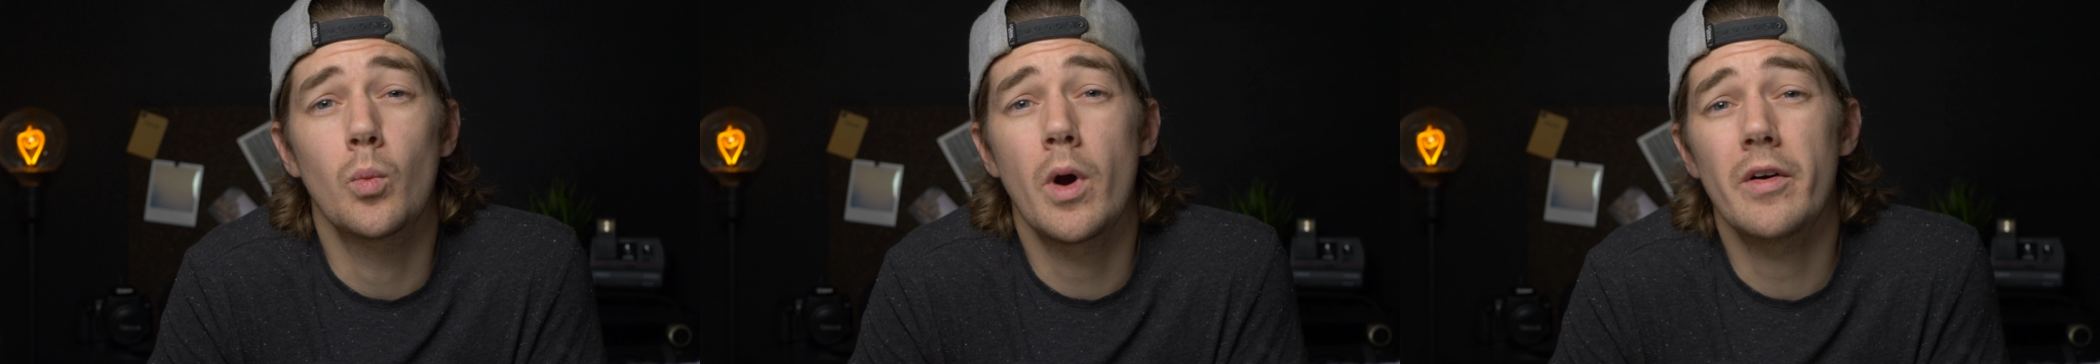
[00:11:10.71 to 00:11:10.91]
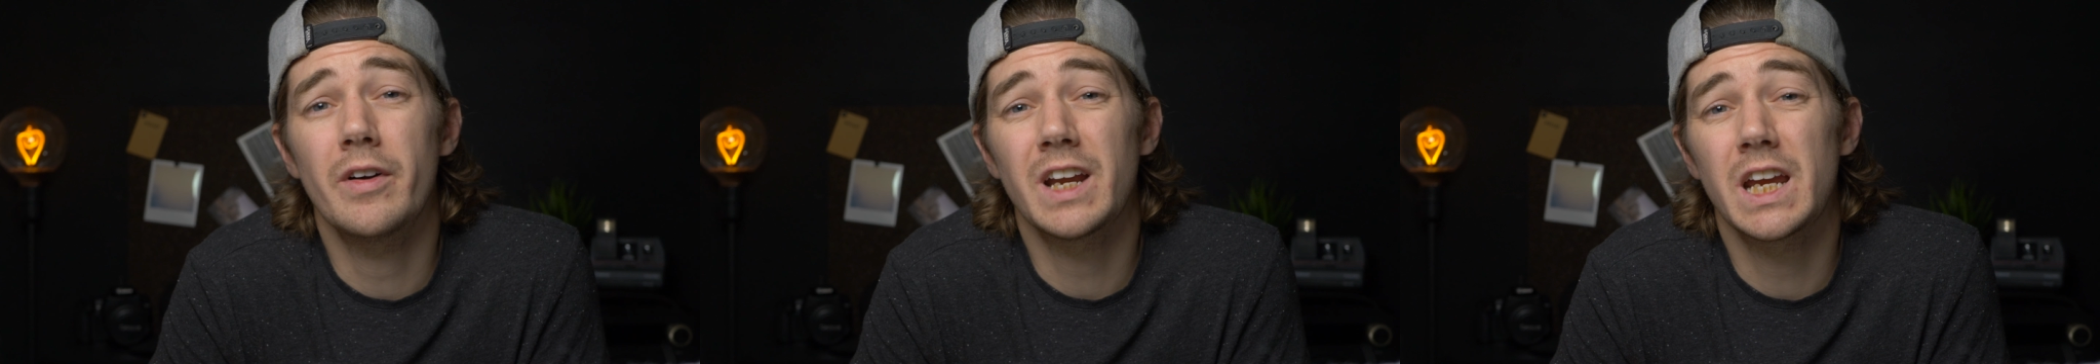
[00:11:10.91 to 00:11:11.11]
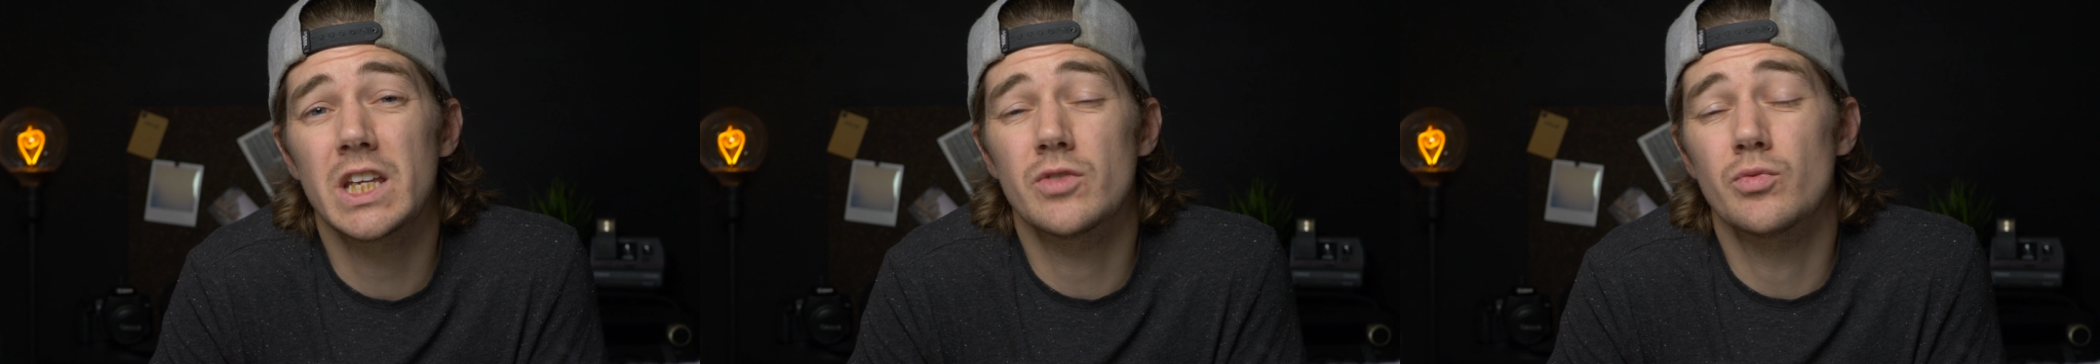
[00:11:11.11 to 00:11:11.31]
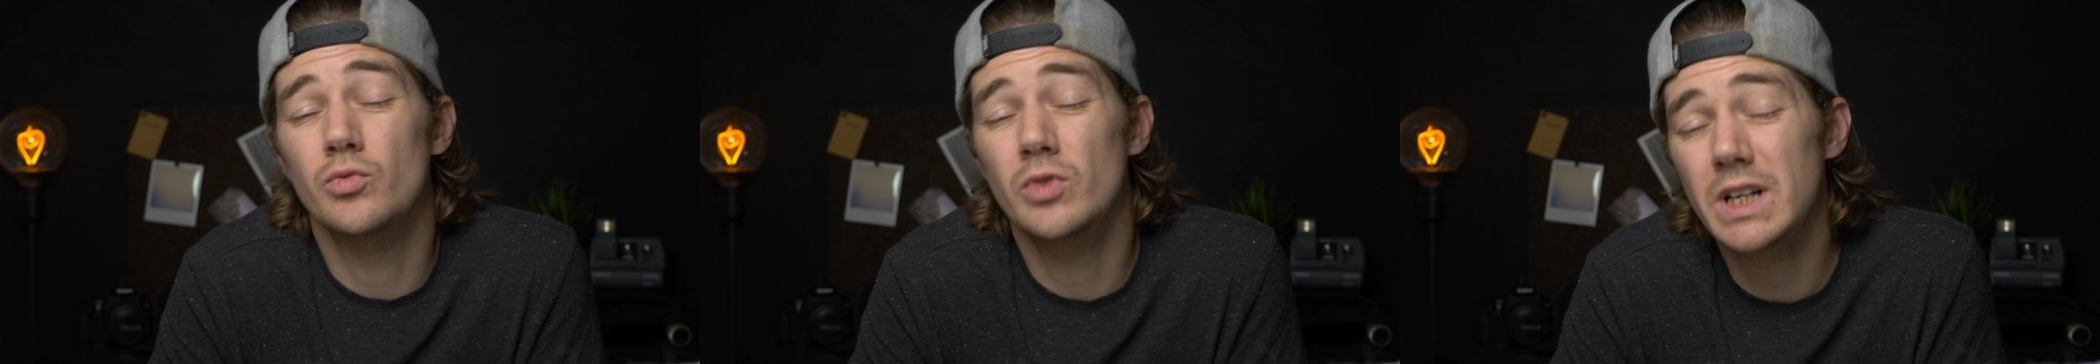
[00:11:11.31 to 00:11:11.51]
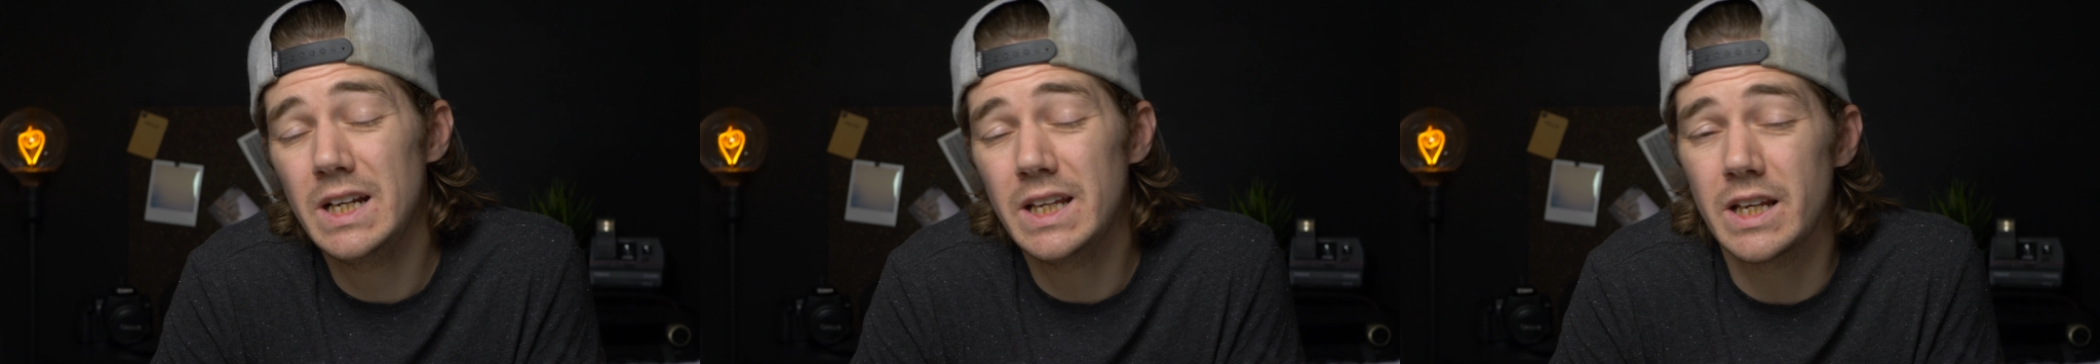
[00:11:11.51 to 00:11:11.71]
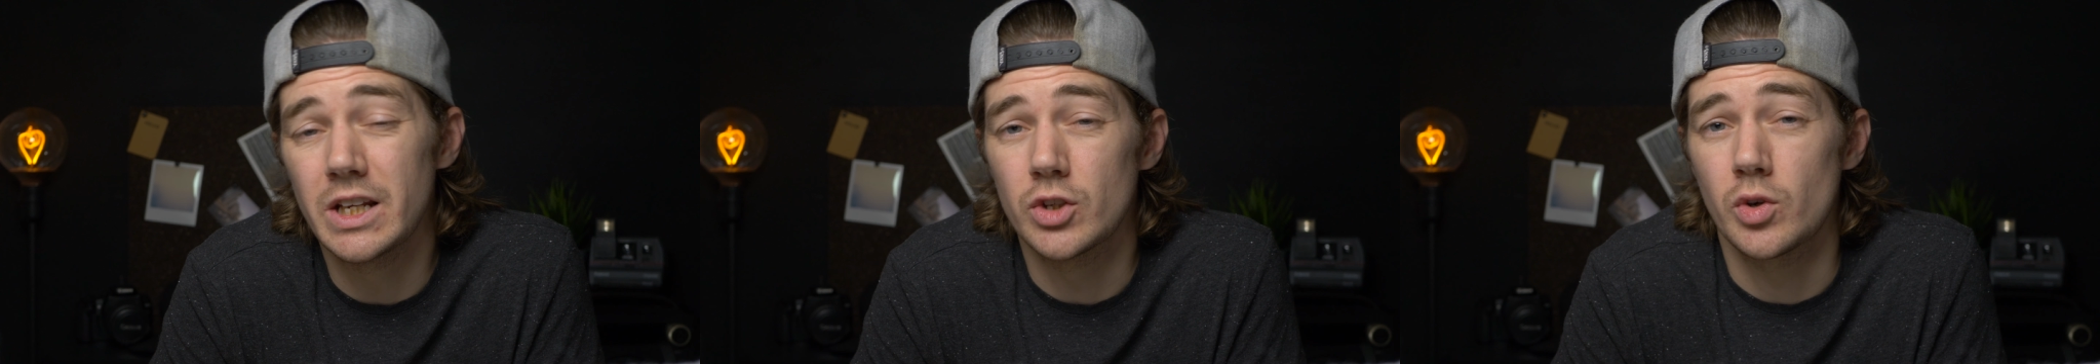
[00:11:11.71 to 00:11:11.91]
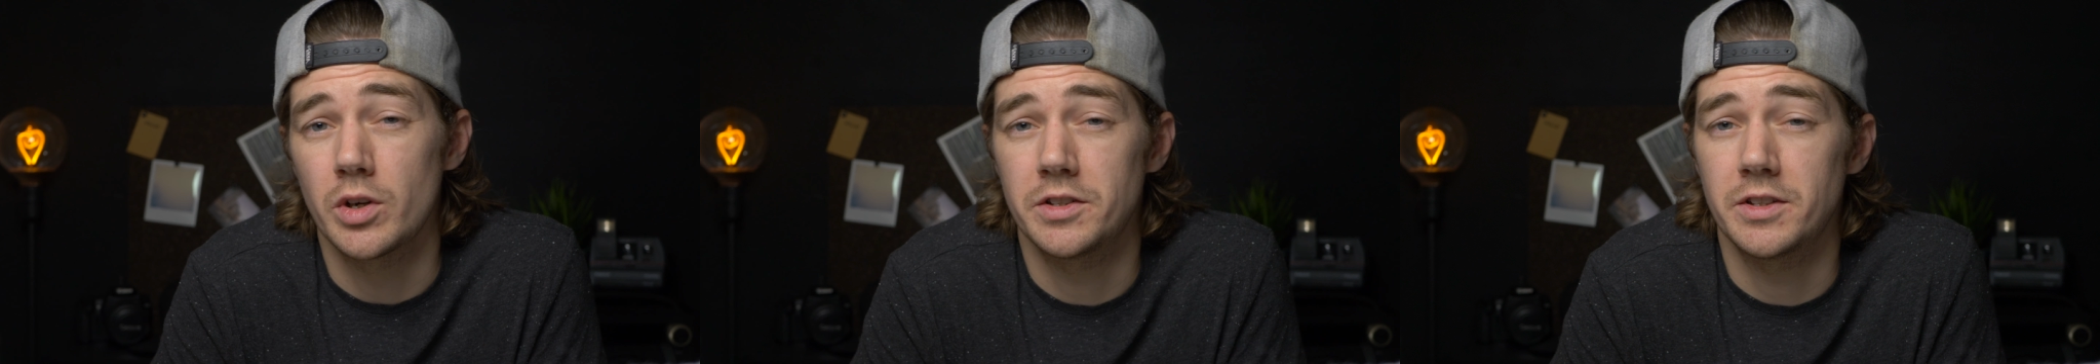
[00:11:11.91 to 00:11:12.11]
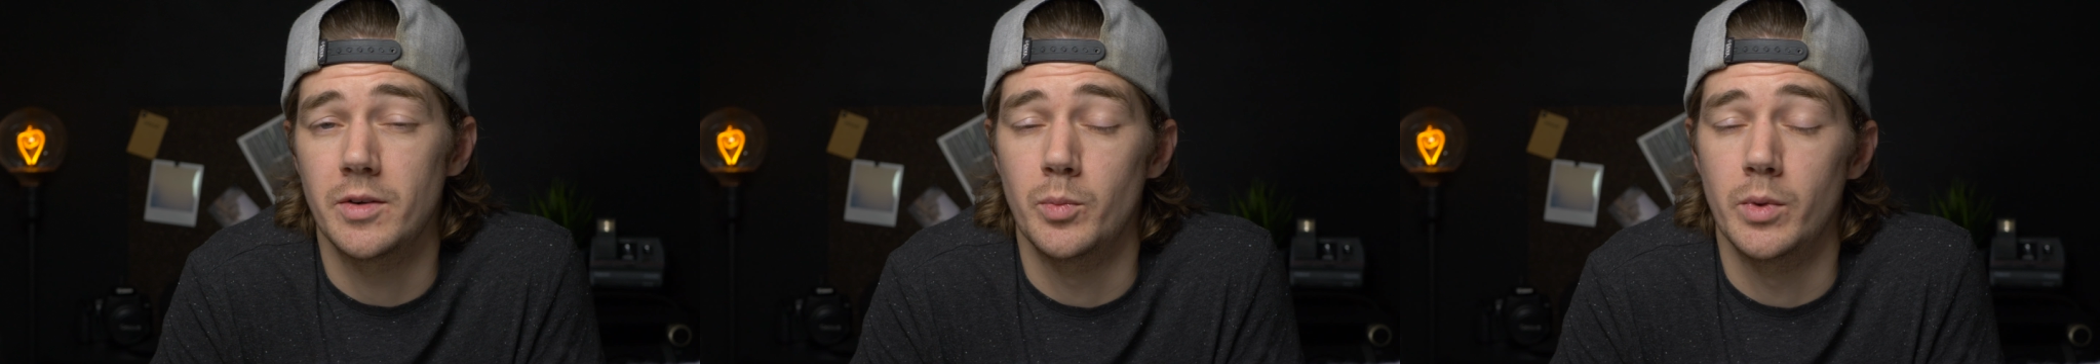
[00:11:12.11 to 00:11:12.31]
Where it gets really
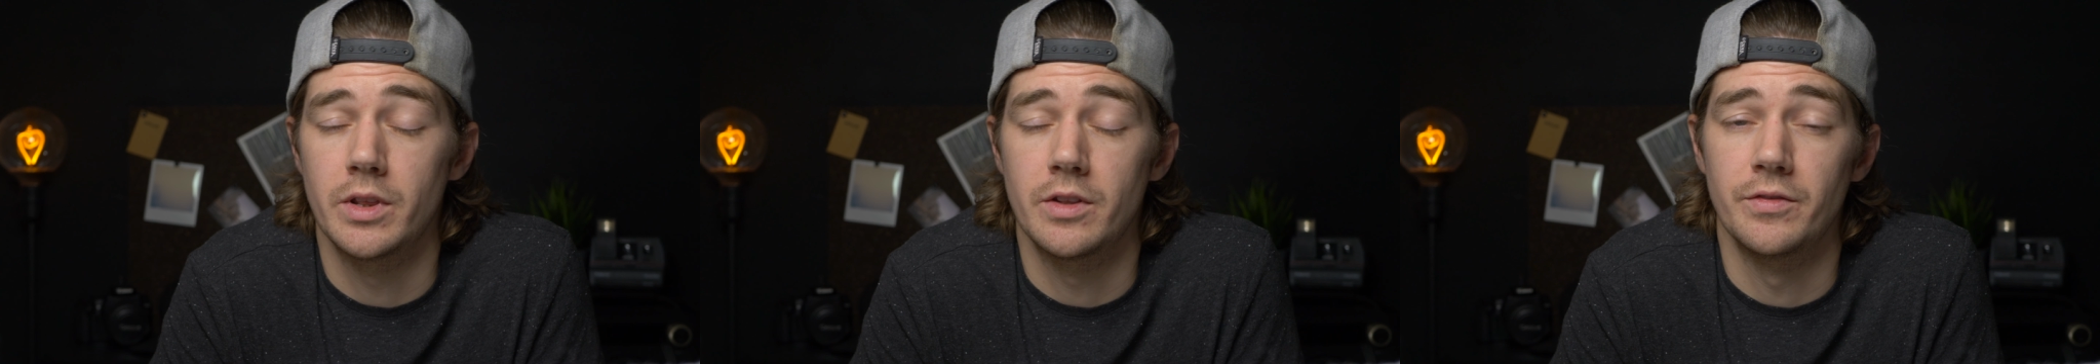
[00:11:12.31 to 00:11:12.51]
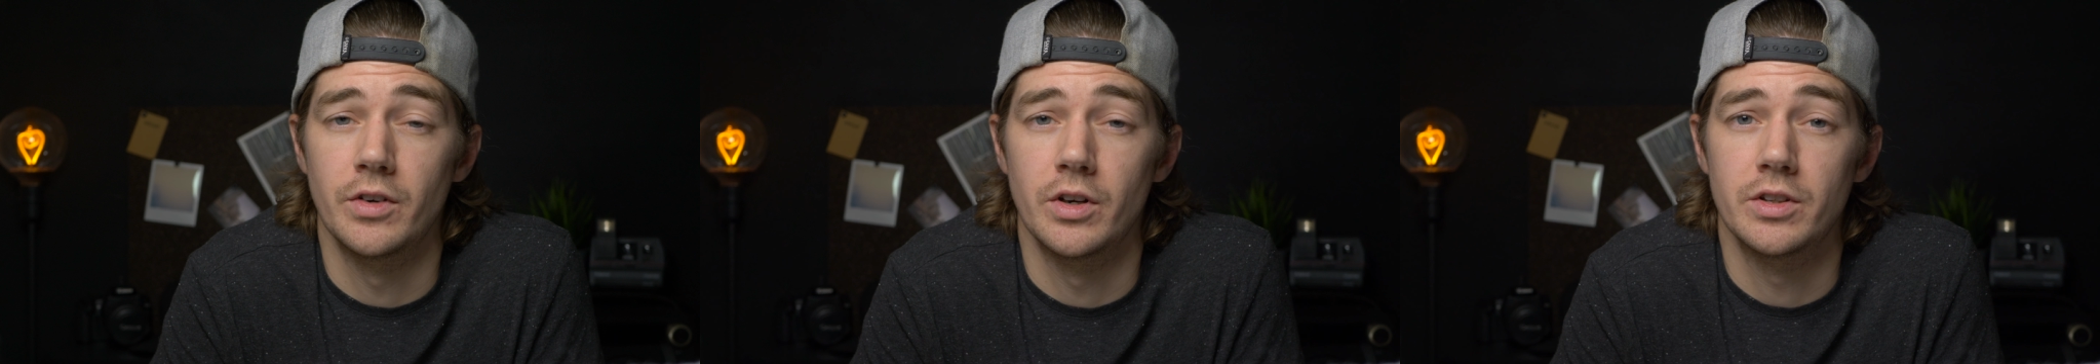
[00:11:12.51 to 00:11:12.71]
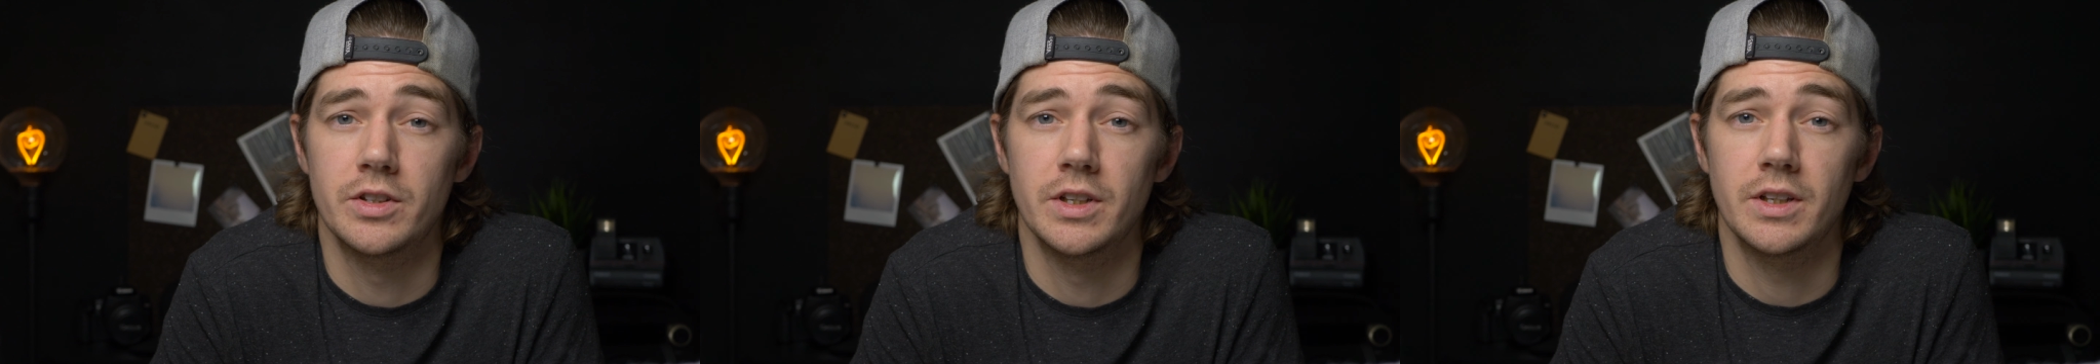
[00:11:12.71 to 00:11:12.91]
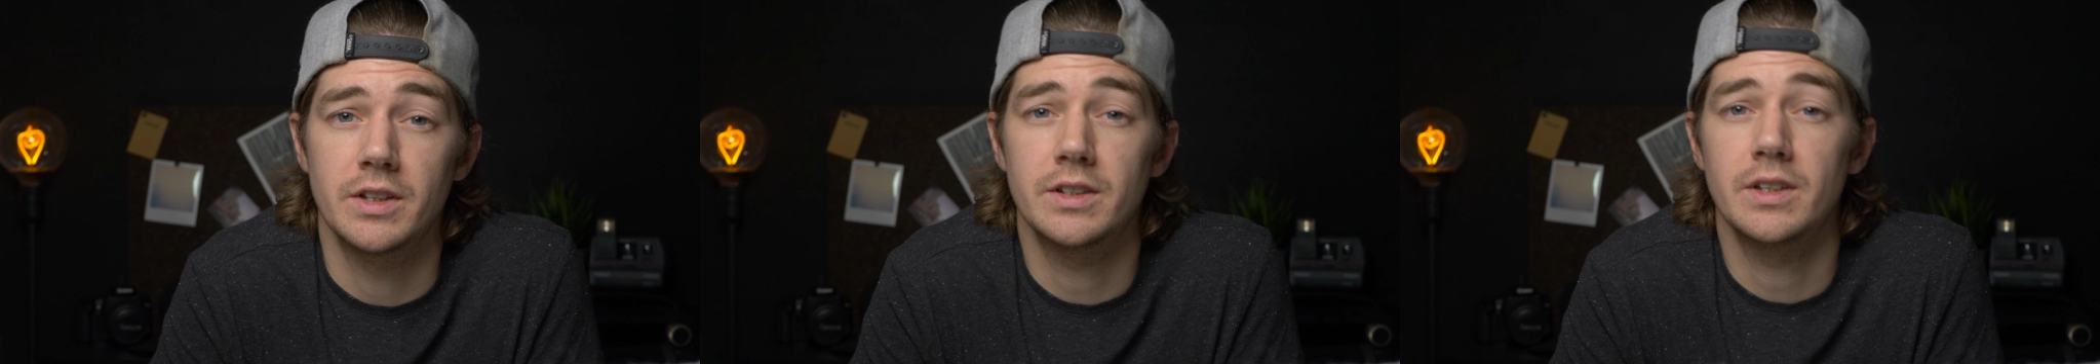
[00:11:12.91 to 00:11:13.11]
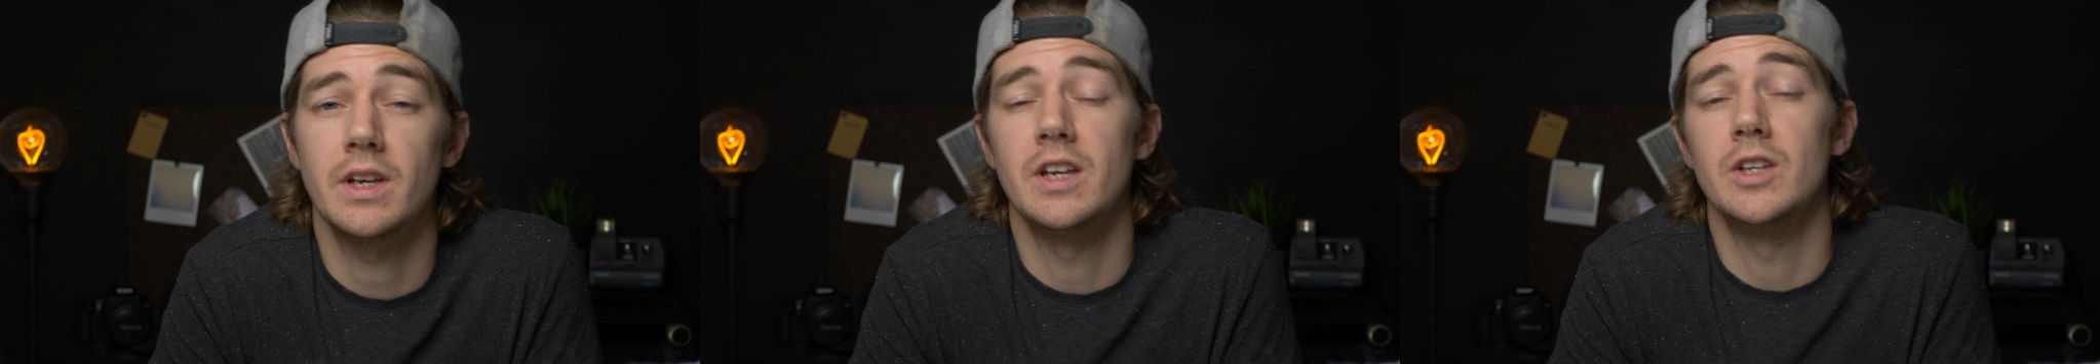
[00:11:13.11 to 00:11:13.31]
interesting with the Vertix